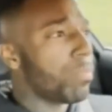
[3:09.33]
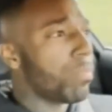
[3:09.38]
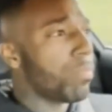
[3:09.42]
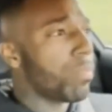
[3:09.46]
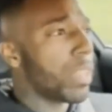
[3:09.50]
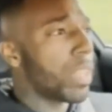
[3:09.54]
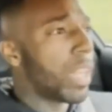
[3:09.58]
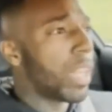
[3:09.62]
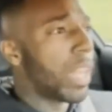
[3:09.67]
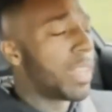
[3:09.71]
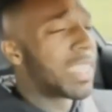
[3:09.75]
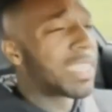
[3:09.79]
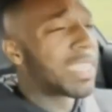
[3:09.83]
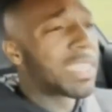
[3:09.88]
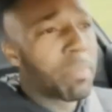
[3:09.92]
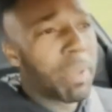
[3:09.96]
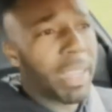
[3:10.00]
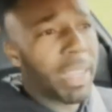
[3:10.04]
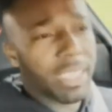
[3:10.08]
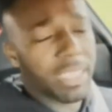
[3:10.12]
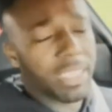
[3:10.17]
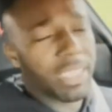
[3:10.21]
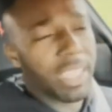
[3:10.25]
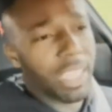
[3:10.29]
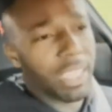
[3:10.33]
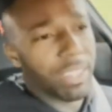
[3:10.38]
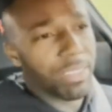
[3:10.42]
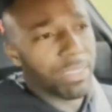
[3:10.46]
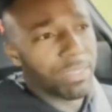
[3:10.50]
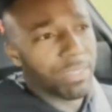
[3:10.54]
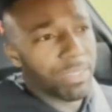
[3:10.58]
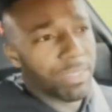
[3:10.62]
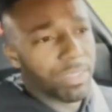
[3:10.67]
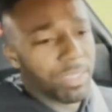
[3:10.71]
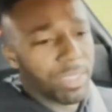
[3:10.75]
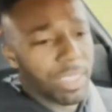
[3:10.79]
And this is the biggest thing.
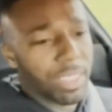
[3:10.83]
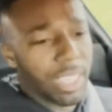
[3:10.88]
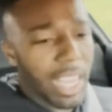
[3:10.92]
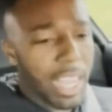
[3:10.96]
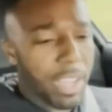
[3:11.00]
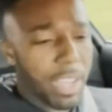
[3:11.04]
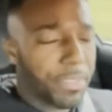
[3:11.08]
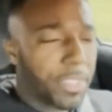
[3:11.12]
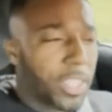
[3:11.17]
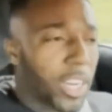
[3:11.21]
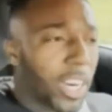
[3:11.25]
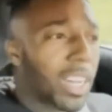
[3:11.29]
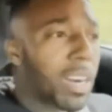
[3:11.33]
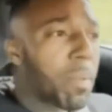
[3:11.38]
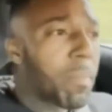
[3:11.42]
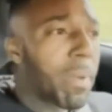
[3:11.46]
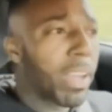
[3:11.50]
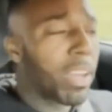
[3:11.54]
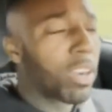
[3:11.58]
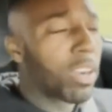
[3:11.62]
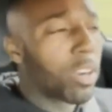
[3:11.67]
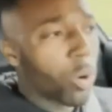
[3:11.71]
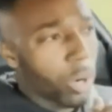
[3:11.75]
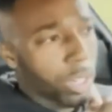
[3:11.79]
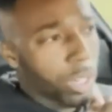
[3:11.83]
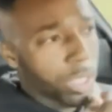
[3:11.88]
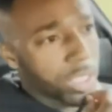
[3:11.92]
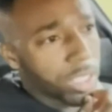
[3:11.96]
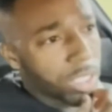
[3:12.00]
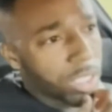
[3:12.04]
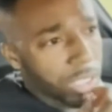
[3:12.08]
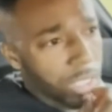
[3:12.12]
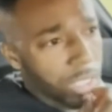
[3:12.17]
If you're gonna make a course,